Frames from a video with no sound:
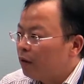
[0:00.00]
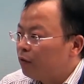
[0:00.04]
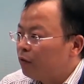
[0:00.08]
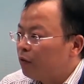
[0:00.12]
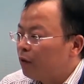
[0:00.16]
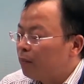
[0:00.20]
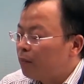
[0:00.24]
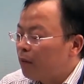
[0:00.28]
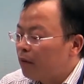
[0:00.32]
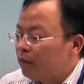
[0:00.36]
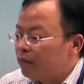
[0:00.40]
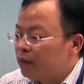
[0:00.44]
On
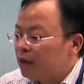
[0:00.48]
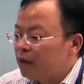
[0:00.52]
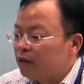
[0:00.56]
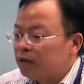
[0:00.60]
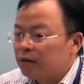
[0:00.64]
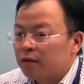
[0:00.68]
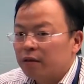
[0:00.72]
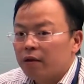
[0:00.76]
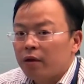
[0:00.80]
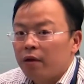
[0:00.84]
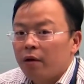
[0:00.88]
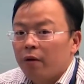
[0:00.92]
top of
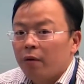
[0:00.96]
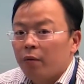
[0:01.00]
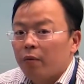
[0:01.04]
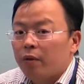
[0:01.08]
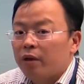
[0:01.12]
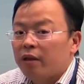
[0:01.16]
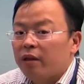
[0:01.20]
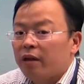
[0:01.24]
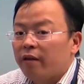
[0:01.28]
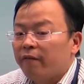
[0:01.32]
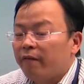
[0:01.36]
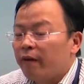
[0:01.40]
this,
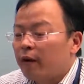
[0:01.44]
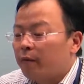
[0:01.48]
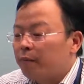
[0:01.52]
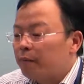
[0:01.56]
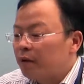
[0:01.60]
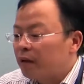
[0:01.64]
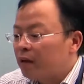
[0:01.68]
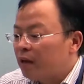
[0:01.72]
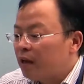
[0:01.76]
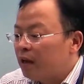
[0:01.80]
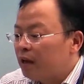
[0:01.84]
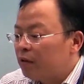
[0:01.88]
we develop
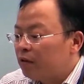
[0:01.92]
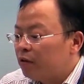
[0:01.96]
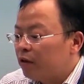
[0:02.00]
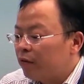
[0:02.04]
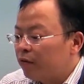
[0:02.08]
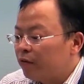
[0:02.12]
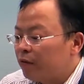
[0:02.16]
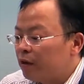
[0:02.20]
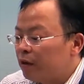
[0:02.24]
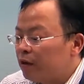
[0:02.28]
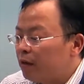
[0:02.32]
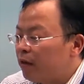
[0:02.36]
a kit
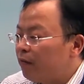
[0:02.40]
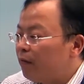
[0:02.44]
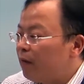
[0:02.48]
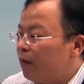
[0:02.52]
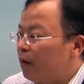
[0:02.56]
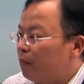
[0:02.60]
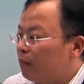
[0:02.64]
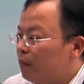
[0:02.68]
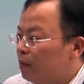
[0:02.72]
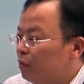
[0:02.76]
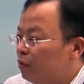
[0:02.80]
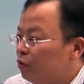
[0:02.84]
of the
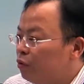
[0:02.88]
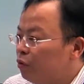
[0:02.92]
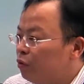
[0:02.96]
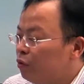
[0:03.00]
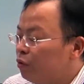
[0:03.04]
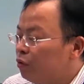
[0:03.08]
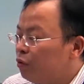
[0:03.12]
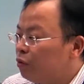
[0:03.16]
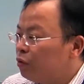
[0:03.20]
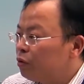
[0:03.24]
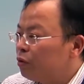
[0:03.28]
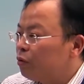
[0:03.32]
development
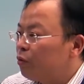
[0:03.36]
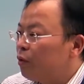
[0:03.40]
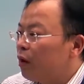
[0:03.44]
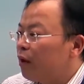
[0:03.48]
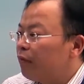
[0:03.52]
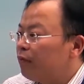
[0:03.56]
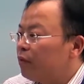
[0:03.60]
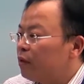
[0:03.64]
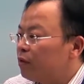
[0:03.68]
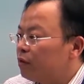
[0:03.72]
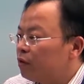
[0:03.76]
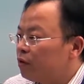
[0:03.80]
tools, we
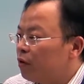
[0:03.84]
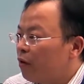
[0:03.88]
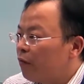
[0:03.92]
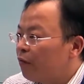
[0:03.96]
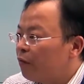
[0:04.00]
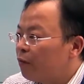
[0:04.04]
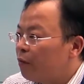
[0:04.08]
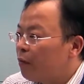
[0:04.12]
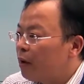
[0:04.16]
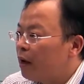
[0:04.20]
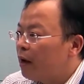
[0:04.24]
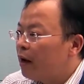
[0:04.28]
have the
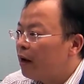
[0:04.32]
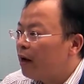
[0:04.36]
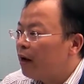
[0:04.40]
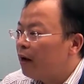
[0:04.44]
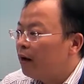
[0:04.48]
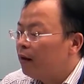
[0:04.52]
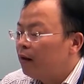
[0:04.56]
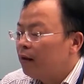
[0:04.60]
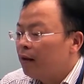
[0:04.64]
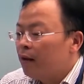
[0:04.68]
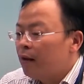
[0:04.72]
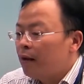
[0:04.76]

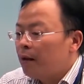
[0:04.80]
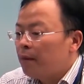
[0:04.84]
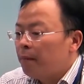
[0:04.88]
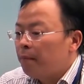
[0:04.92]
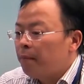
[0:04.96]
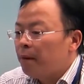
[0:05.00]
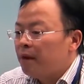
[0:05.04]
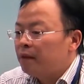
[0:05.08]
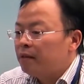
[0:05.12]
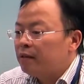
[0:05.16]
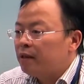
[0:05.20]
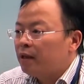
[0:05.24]
software.
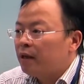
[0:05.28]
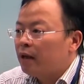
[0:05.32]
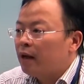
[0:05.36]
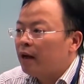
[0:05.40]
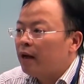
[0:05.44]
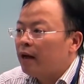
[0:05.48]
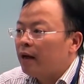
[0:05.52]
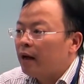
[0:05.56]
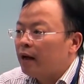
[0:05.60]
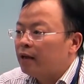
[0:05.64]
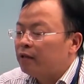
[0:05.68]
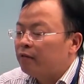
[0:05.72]

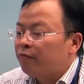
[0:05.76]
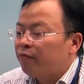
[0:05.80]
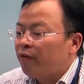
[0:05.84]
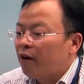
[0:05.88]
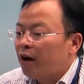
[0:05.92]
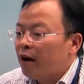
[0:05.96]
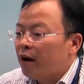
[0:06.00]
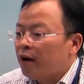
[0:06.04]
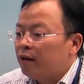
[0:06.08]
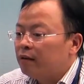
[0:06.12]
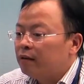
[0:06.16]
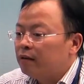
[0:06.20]
Basically, as
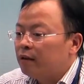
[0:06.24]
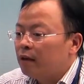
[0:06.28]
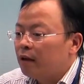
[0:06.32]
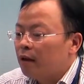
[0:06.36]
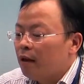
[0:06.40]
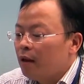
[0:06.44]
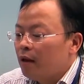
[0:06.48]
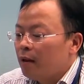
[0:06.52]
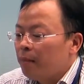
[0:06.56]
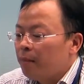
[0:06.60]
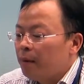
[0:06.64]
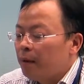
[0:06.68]
far as
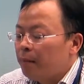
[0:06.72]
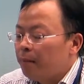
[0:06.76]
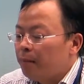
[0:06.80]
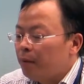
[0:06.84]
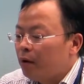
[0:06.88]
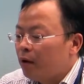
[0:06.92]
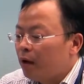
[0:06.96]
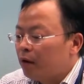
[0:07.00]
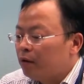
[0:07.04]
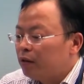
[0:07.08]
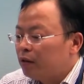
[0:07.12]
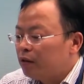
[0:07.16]

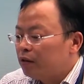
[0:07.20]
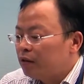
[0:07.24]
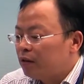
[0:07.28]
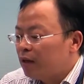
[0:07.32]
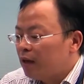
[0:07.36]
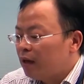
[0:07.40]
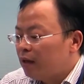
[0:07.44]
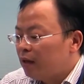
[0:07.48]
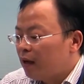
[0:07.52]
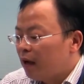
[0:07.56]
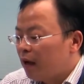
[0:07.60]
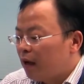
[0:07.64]
people
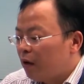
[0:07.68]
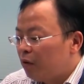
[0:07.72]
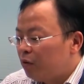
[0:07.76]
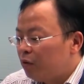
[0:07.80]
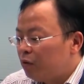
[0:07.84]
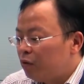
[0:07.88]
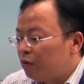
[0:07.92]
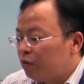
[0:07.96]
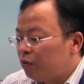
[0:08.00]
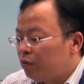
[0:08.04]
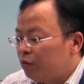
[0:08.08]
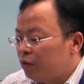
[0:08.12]
understand how
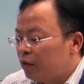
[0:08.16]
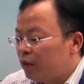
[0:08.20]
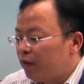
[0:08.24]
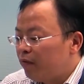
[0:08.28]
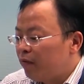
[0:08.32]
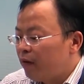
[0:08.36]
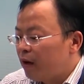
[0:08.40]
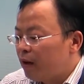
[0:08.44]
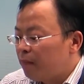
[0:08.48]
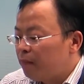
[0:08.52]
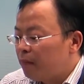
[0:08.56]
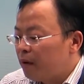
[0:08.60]
to
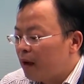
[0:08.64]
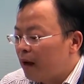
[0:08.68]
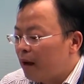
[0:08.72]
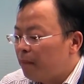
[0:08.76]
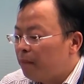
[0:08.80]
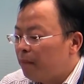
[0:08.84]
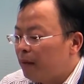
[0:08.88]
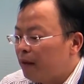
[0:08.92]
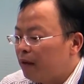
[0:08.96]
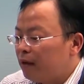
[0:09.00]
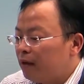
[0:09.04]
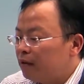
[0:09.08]
develop an
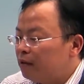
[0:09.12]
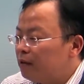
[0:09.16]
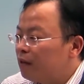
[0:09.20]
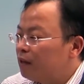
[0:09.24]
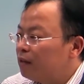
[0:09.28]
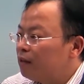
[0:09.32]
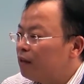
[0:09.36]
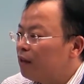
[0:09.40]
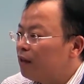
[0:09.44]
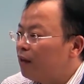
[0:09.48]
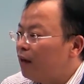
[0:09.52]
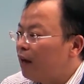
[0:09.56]
embedded
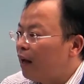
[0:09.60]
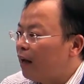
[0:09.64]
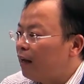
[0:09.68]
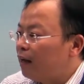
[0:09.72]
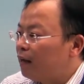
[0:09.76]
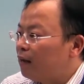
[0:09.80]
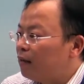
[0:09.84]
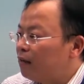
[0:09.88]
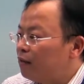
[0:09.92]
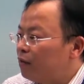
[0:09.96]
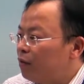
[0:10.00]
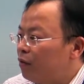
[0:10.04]
system
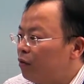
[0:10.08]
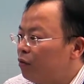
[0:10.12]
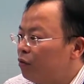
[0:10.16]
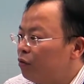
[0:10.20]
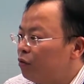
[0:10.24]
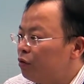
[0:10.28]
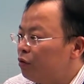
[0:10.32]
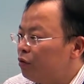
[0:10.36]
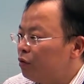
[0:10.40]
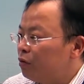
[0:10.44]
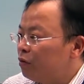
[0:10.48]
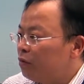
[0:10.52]
like a
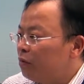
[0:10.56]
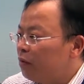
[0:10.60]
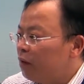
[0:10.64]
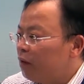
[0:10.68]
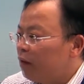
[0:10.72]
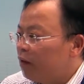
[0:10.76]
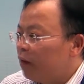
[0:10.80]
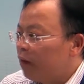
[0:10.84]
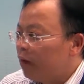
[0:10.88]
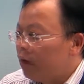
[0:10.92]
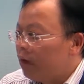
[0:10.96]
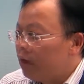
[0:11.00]
solution,
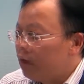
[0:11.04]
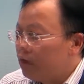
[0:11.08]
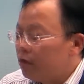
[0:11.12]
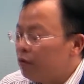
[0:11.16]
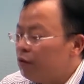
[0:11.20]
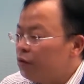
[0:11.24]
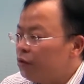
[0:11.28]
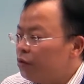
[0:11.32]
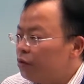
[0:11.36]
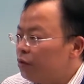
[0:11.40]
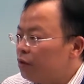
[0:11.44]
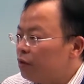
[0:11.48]
to
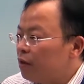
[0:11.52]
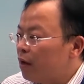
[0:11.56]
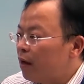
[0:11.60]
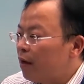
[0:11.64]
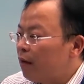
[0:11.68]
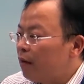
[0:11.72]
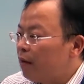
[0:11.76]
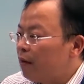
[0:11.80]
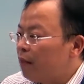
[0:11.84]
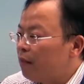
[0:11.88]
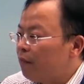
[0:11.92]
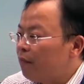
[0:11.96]
use
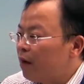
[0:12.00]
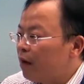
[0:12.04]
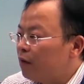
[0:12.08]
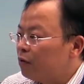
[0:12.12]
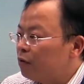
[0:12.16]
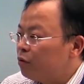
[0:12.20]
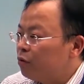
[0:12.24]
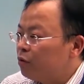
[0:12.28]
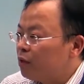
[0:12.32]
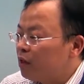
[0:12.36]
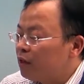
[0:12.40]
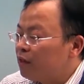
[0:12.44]
MEMS
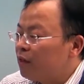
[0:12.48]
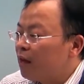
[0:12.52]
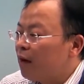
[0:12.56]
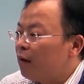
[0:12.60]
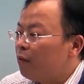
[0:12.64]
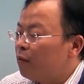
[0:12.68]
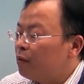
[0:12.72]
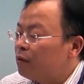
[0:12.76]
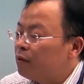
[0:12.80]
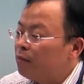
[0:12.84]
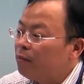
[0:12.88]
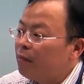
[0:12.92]
device, to
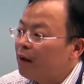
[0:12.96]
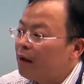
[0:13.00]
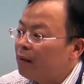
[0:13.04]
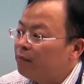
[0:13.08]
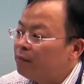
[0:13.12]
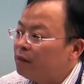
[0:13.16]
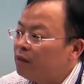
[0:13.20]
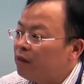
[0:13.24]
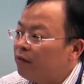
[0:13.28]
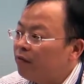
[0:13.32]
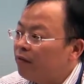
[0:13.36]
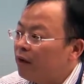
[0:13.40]
design with the
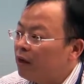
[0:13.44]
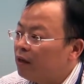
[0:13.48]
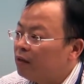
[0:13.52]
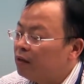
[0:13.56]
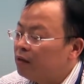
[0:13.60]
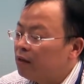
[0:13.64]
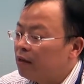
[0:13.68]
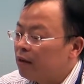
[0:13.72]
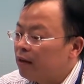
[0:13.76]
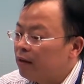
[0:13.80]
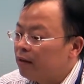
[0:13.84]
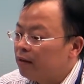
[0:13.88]
MEMS
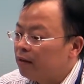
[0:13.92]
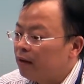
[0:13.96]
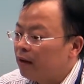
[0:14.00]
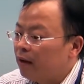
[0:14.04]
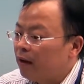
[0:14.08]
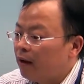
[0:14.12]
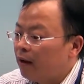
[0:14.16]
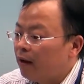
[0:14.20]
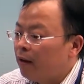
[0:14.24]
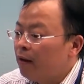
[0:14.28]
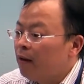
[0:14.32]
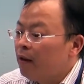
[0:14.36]
device is
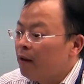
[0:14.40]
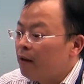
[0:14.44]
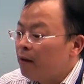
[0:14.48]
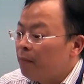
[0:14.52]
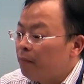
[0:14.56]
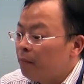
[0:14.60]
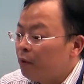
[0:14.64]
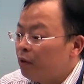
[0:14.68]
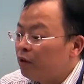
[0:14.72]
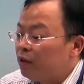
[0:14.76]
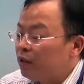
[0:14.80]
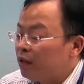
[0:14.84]

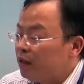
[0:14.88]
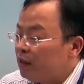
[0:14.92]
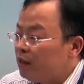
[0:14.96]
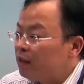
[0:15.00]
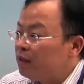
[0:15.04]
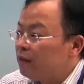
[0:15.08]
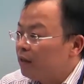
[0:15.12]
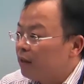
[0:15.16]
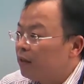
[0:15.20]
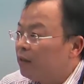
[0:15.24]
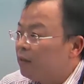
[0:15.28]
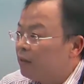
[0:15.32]
pretty
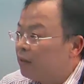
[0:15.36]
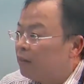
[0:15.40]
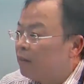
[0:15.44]
easy.